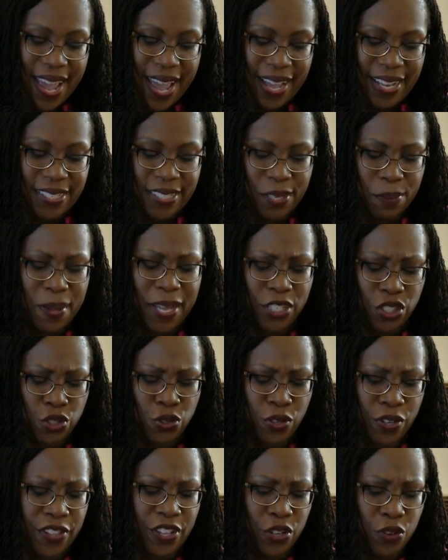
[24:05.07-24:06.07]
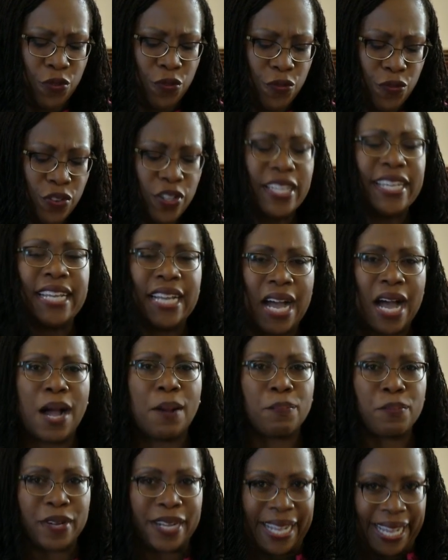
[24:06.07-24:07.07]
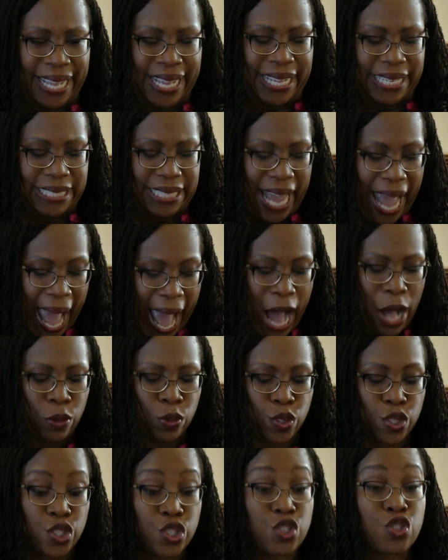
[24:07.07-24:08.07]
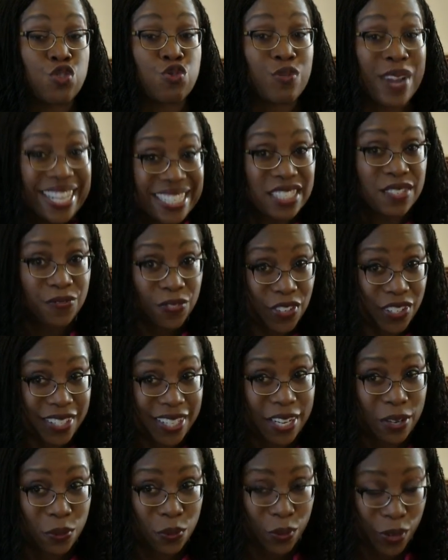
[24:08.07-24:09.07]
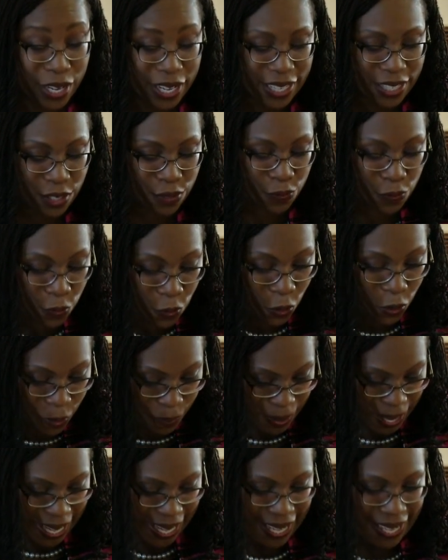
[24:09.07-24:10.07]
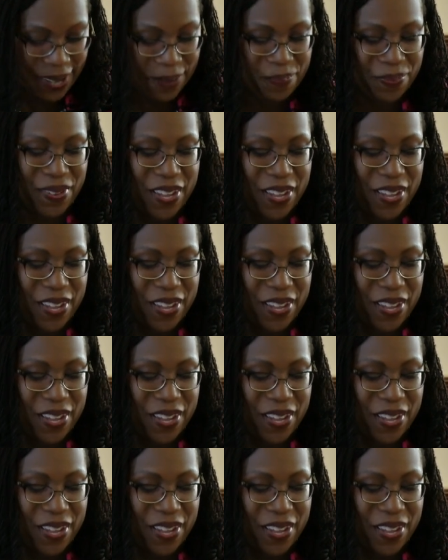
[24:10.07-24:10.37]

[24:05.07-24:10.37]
and to make sure that you fully comprehend how stressful it was for me